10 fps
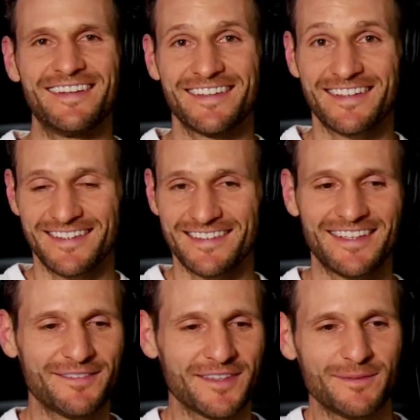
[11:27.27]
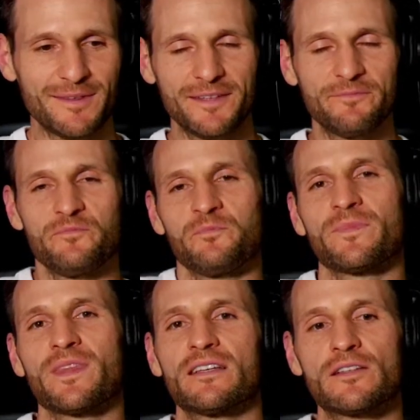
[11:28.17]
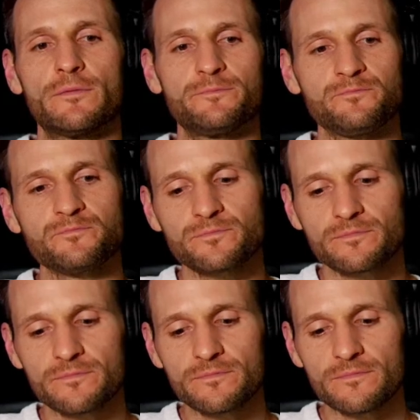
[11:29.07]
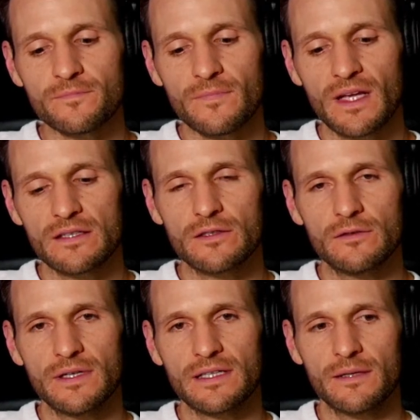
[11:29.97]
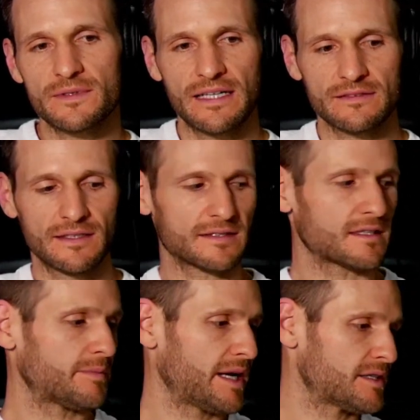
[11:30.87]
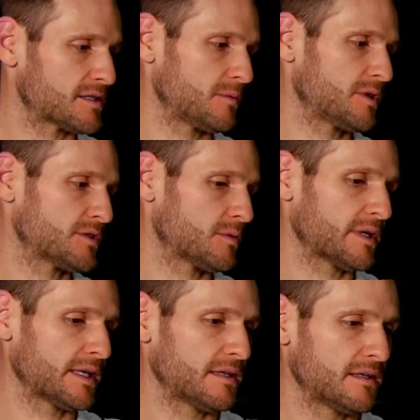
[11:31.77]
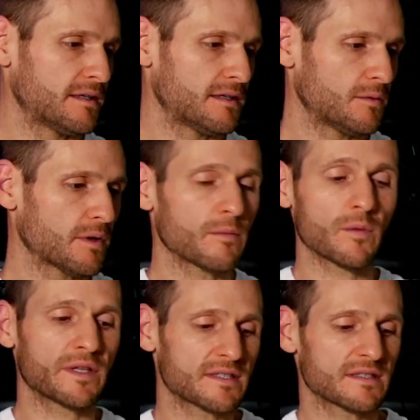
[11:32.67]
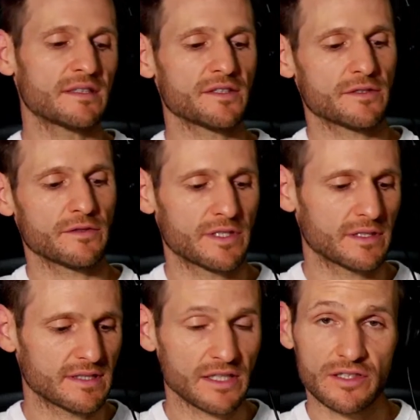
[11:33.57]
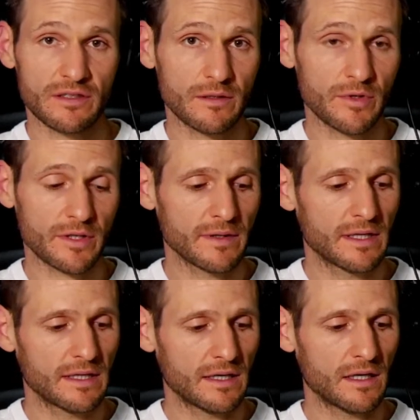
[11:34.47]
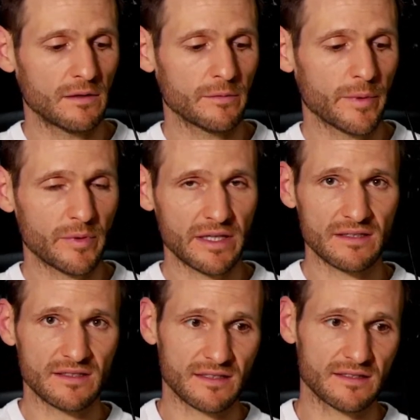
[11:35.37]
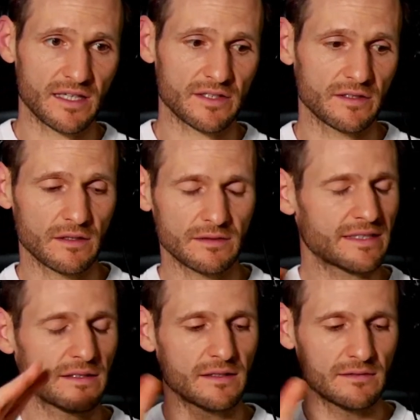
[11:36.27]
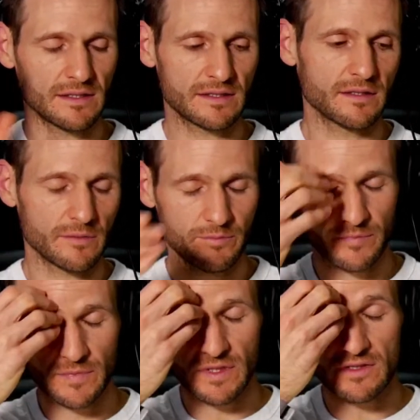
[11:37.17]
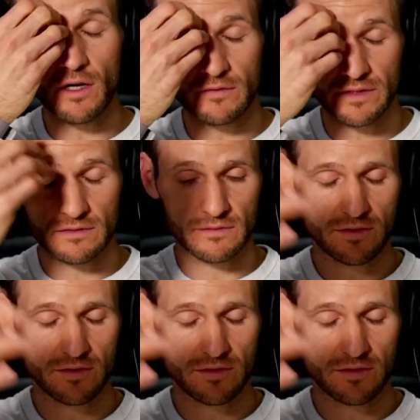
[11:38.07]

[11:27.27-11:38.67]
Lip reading: Can you tell I've been up late? So it comes down to this. On page 120, this is in the searching section of the book. Remember, we had the 6th section, or not, it's in the solving